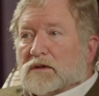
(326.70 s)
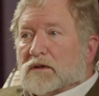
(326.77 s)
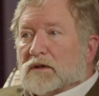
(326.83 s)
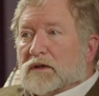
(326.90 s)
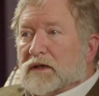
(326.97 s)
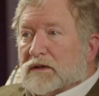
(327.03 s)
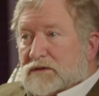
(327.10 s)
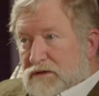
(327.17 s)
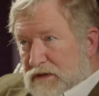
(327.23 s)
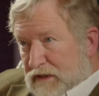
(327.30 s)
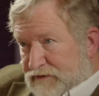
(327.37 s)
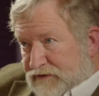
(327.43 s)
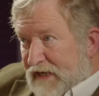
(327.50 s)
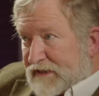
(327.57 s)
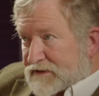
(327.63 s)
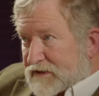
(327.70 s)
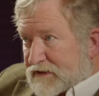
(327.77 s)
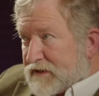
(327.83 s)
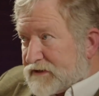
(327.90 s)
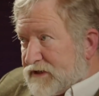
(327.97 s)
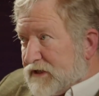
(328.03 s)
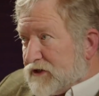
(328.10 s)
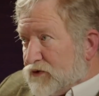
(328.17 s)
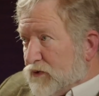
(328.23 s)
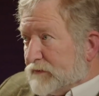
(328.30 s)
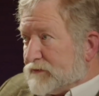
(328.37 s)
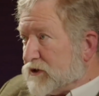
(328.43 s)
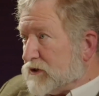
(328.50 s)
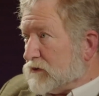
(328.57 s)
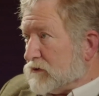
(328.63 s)
That's a continuum
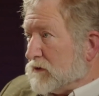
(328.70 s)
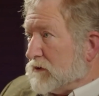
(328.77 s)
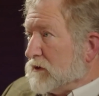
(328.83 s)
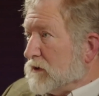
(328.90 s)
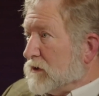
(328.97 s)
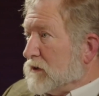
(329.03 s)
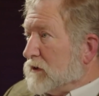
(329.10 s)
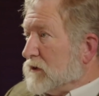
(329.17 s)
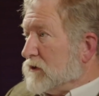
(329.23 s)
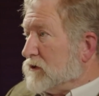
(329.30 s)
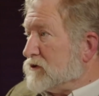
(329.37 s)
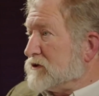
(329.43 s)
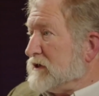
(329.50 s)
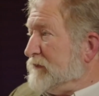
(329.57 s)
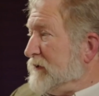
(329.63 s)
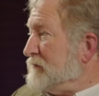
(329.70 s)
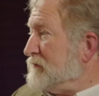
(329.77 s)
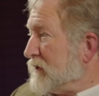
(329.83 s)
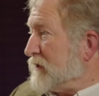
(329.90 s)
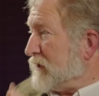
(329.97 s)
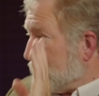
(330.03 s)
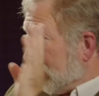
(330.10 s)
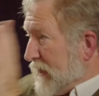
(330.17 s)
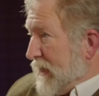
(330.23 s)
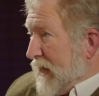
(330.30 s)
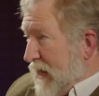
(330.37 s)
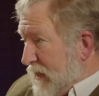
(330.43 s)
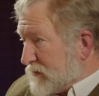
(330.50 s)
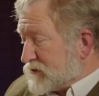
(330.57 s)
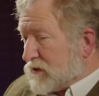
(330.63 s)
too. You see people that lay
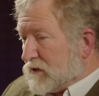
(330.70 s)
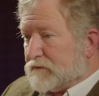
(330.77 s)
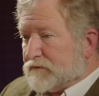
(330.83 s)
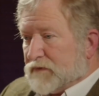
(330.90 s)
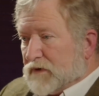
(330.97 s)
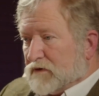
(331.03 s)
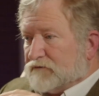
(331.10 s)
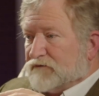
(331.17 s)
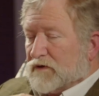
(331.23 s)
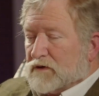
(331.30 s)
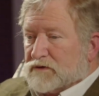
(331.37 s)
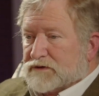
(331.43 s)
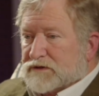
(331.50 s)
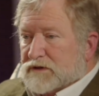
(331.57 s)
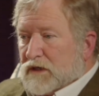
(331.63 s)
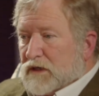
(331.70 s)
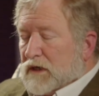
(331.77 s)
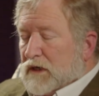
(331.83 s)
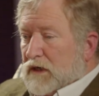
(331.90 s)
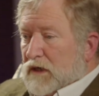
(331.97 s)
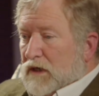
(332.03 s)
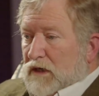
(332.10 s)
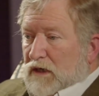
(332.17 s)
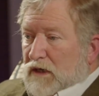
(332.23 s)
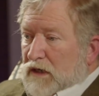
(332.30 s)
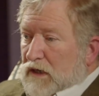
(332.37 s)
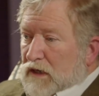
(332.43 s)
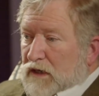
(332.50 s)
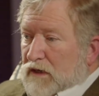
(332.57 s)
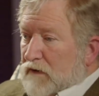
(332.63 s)
hands on folks
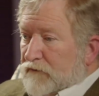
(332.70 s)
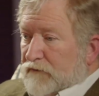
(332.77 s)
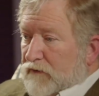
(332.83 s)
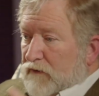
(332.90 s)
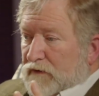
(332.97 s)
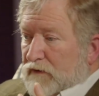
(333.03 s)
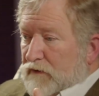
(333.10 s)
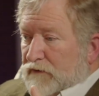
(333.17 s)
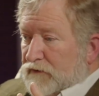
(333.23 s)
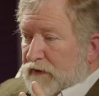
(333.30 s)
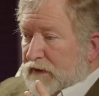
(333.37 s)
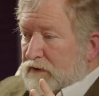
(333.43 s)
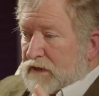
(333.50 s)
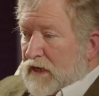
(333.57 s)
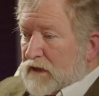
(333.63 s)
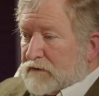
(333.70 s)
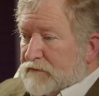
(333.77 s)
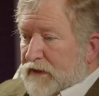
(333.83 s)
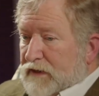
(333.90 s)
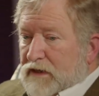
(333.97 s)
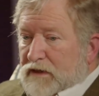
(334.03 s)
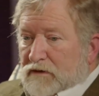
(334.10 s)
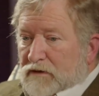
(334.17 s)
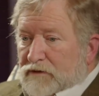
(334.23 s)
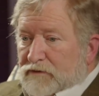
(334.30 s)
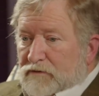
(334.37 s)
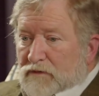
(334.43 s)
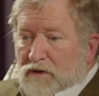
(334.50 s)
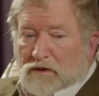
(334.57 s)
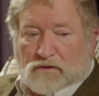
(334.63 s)
that God may heal
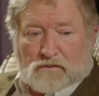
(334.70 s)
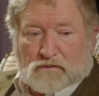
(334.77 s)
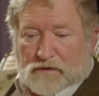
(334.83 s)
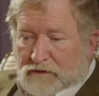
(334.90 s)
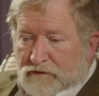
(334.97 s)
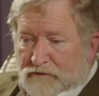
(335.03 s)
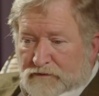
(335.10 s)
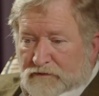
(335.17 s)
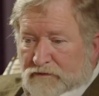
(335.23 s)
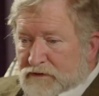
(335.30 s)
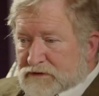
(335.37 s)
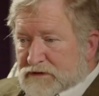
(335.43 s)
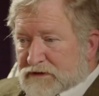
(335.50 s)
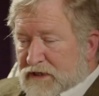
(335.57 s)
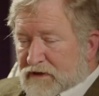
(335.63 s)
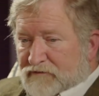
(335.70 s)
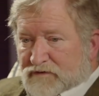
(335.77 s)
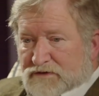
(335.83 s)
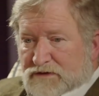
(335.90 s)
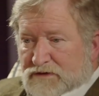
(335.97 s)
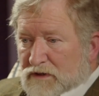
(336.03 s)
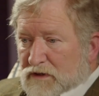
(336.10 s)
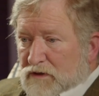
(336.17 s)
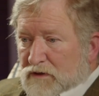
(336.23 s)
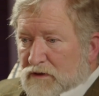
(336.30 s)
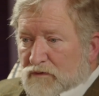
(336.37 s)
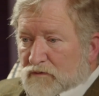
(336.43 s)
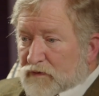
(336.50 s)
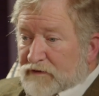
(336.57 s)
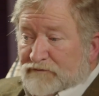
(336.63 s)
them. Mrs. Davis,
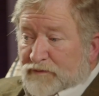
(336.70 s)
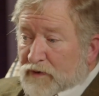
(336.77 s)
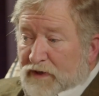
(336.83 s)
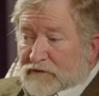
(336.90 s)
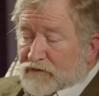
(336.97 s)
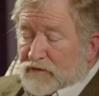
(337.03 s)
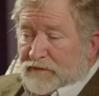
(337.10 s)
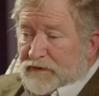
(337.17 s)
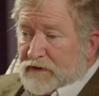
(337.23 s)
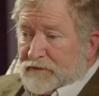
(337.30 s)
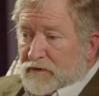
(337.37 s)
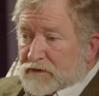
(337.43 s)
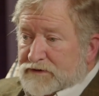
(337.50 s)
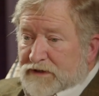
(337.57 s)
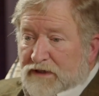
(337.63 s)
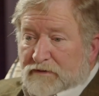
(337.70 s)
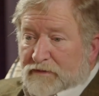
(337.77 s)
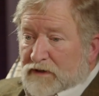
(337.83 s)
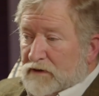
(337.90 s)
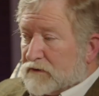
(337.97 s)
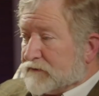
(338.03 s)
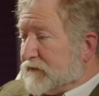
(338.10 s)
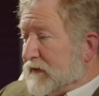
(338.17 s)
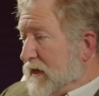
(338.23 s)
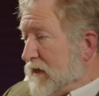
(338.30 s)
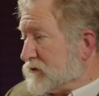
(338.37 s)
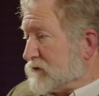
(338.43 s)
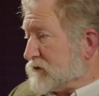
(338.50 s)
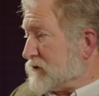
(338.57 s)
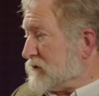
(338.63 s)
we've prayed for people, seen them healed of
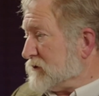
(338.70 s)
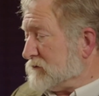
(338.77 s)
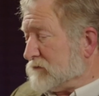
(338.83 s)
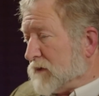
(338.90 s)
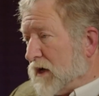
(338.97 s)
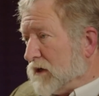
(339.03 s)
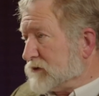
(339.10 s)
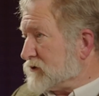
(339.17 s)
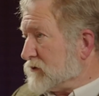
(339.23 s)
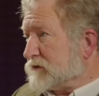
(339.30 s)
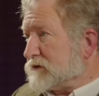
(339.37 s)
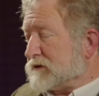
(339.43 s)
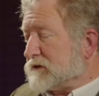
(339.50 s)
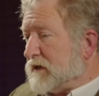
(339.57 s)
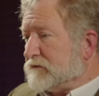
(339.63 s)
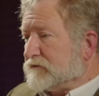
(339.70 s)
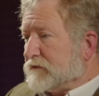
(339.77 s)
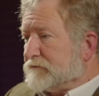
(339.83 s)
cancer, all sorts of stuff.